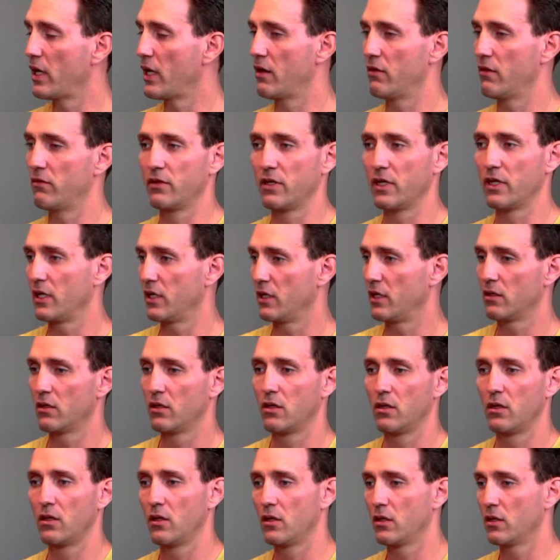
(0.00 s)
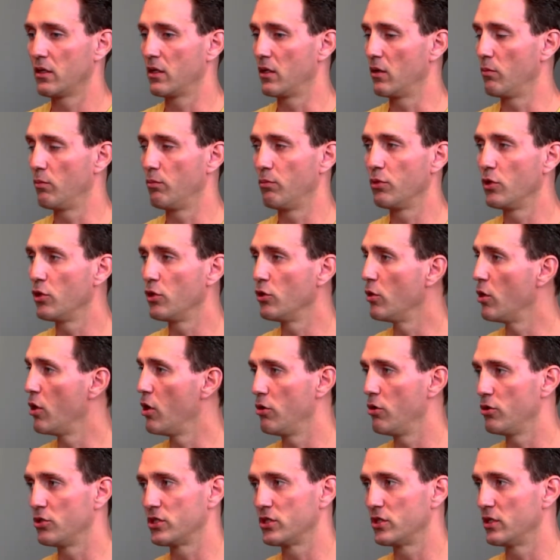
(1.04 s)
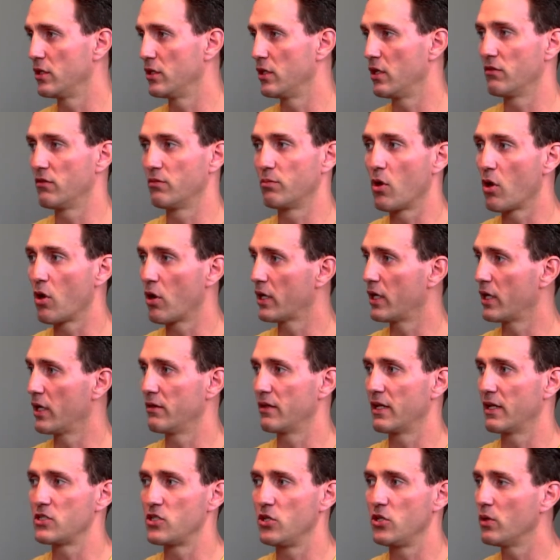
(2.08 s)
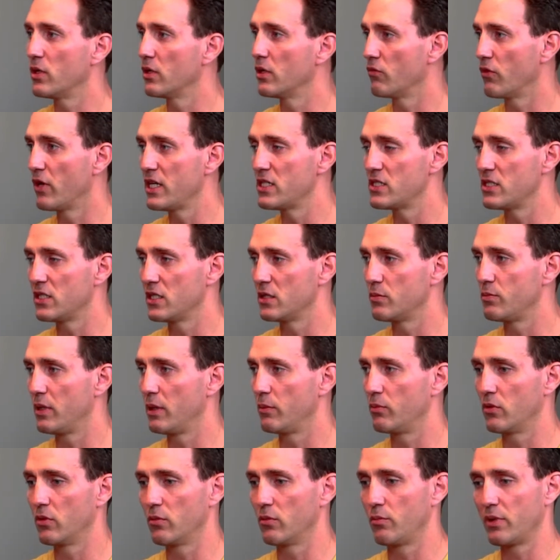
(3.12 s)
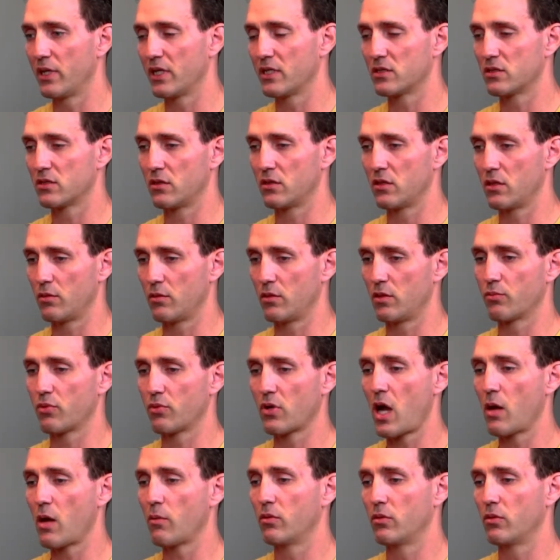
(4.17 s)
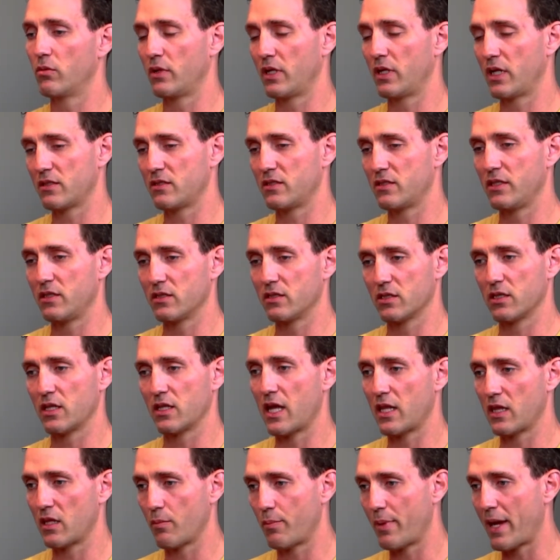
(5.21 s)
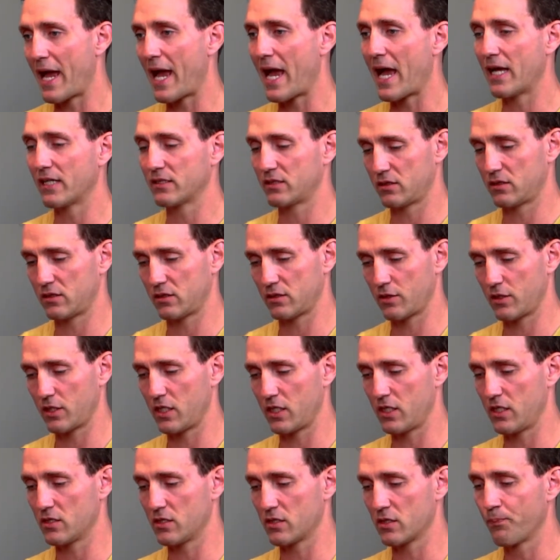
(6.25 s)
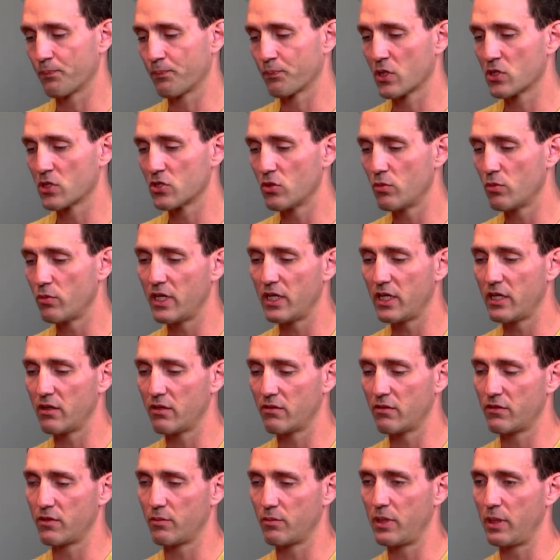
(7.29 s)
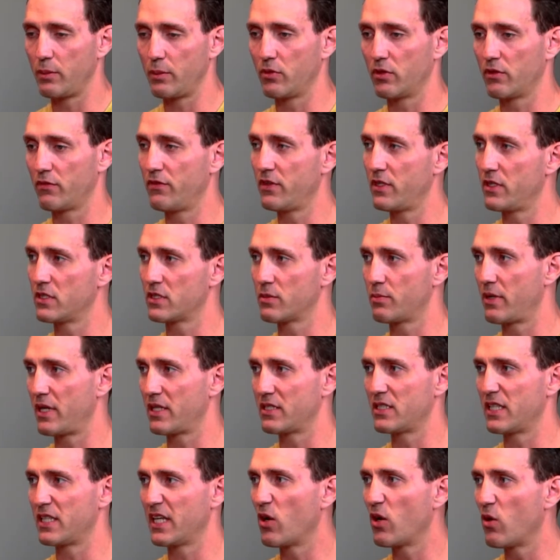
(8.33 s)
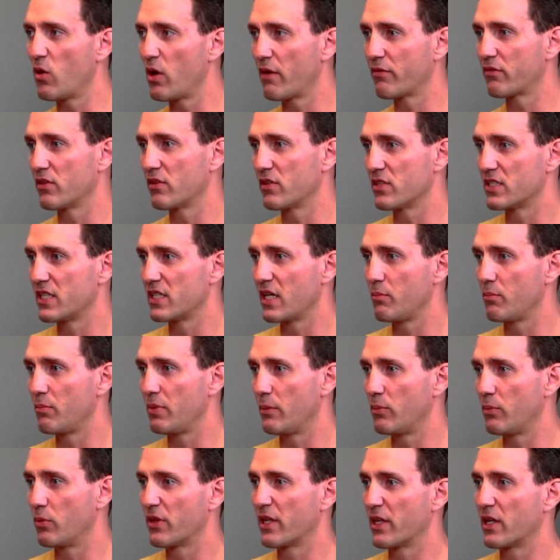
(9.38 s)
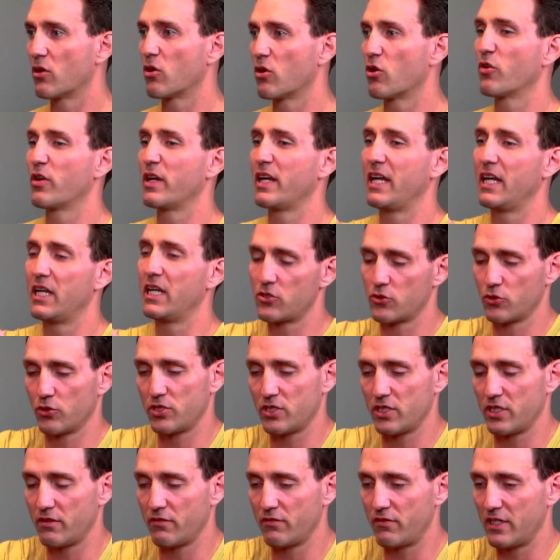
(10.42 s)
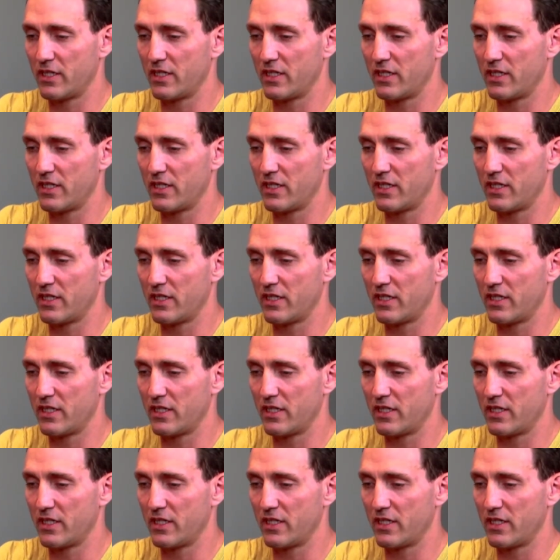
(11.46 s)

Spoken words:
have a blue ocean of marketing that you can reach these people. Because the problem, and I've seen this a lot in the past, is so many of the people in the fitness space, they go after the same people that are already interested in